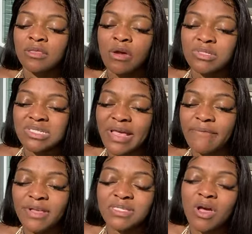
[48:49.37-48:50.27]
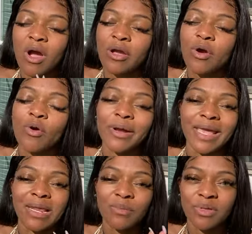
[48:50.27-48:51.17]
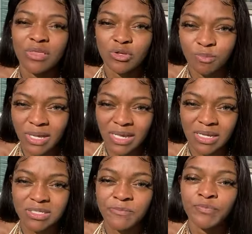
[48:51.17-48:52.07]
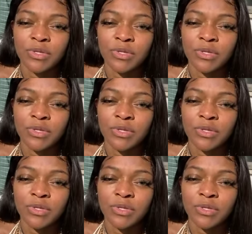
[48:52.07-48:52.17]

Those 7s are correlated with those planets.